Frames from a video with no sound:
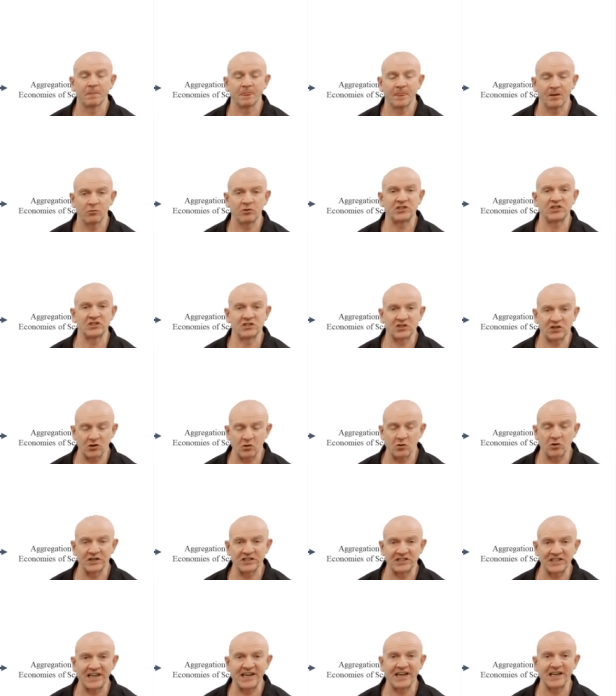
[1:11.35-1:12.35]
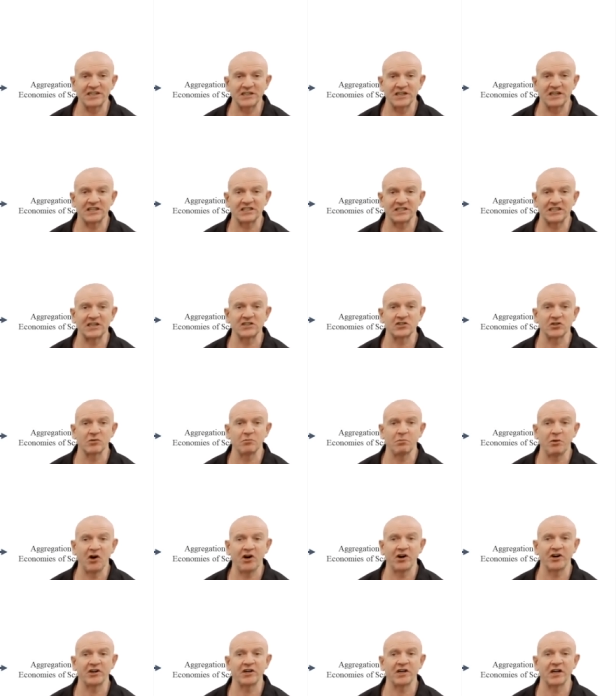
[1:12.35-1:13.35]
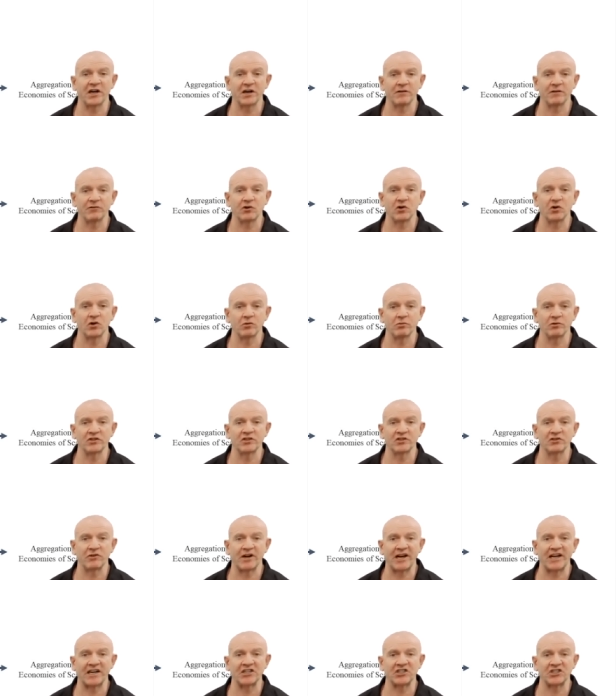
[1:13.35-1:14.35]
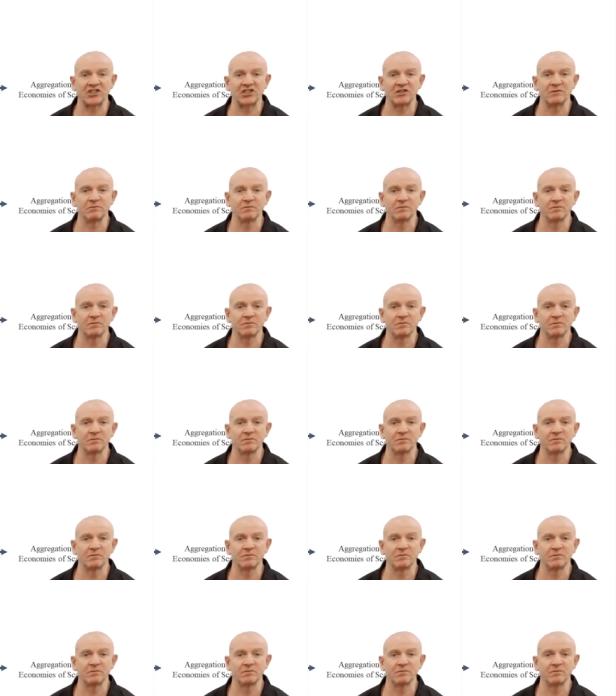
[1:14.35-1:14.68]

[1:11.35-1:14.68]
which is, of course, an essential part of global strategy.